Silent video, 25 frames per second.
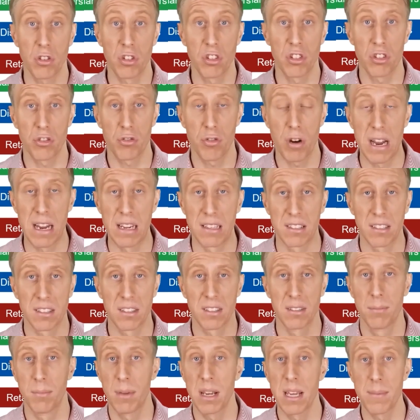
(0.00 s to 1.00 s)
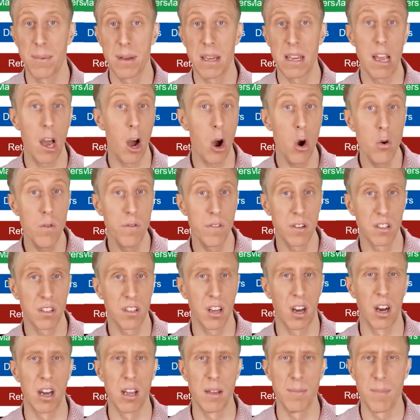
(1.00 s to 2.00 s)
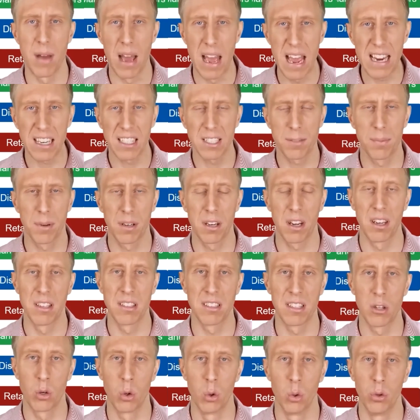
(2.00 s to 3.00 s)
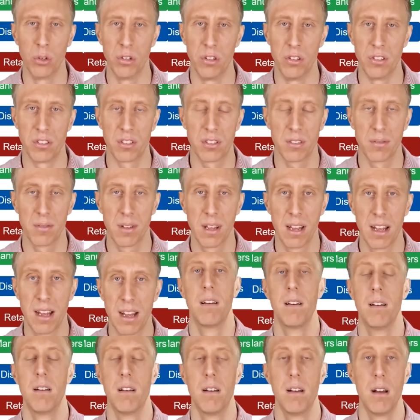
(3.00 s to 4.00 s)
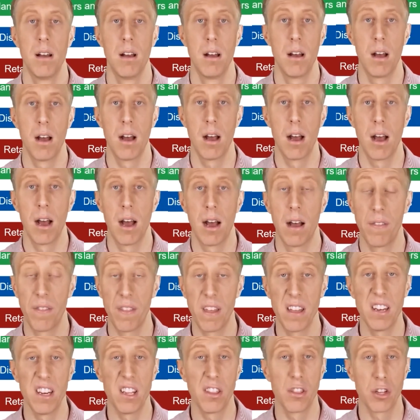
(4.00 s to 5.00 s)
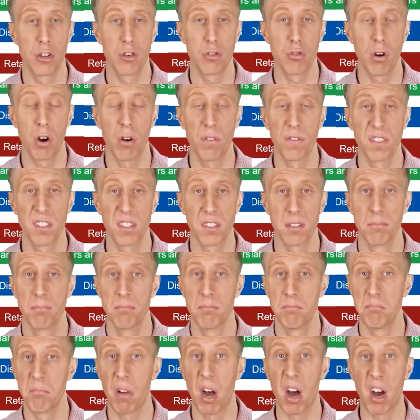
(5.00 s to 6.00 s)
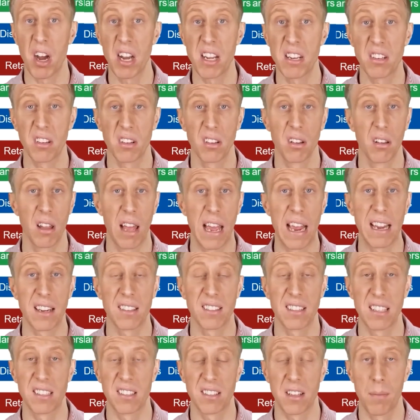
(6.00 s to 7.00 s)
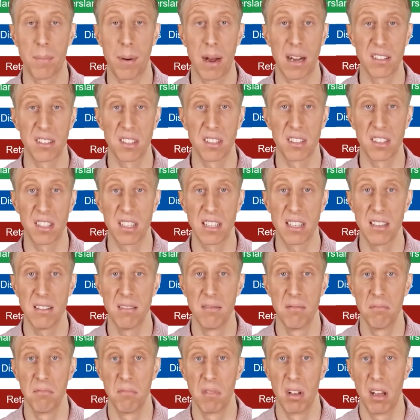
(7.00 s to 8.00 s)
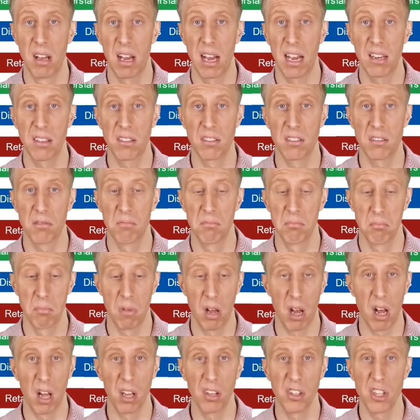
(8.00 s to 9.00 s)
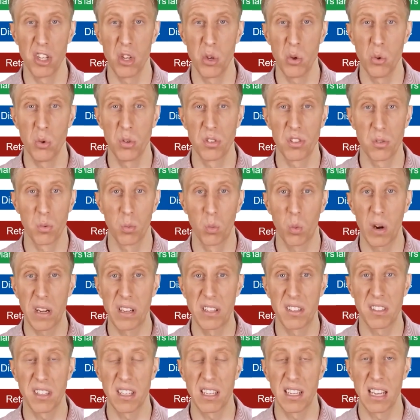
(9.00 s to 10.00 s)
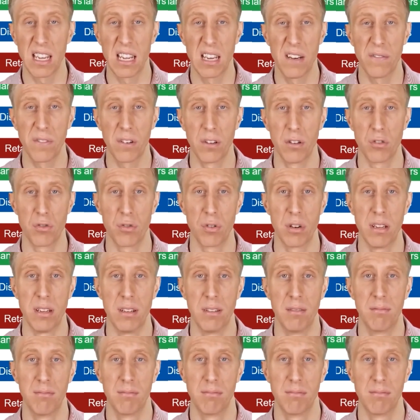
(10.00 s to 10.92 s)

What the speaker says: stress, maybe overtime, expediting orders. And then in the troughs, idle excess capacity and unused waiting inventory.